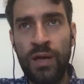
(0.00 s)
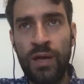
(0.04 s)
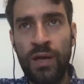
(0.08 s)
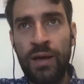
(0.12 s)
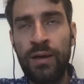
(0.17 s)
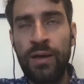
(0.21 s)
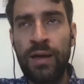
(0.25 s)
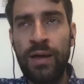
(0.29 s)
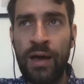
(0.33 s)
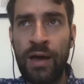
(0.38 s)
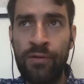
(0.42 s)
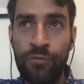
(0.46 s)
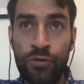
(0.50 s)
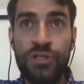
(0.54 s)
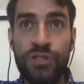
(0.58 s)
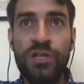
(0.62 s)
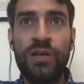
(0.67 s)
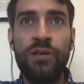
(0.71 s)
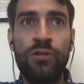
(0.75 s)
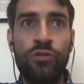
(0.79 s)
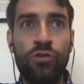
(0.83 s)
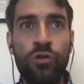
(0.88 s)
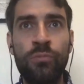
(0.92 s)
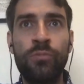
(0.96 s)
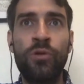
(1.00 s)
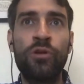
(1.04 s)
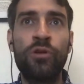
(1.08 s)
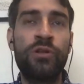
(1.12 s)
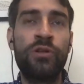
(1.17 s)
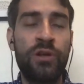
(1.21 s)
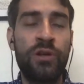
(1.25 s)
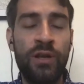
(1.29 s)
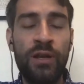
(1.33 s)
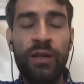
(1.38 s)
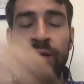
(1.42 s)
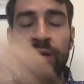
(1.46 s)
I would say toy model
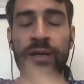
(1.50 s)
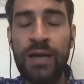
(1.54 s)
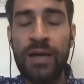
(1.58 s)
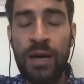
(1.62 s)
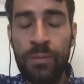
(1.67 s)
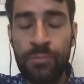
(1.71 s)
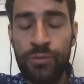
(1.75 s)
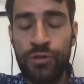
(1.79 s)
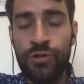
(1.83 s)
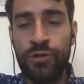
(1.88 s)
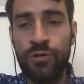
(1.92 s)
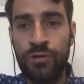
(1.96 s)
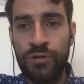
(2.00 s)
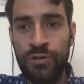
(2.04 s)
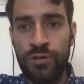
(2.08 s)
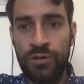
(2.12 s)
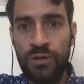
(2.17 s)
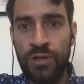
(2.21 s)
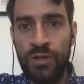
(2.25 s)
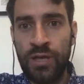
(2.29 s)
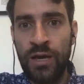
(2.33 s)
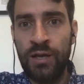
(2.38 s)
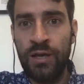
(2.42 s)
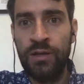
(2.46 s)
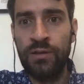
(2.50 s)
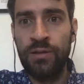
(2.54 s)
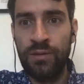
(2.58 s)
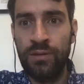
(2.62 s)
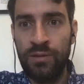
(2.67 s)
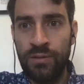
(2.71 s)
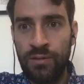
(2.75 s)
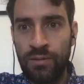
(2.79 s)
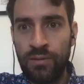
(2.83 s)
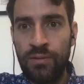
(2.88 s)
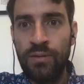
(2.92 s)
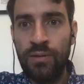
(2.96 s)
really captures that,
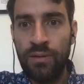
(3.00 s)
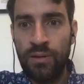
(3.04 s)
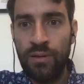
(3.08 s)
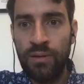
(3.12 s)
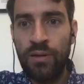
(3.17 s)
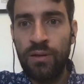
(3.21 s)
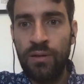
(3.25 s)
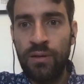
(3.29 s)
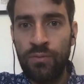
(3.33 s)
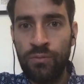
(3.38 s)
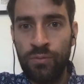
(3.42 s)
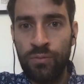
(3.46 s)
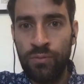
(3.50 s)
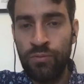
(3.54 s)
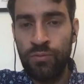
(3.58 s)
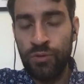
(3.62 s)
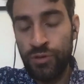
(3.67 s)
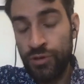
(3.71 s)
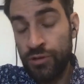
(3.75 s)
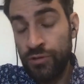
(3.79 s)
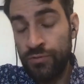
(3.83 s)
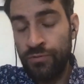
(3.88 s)
which is very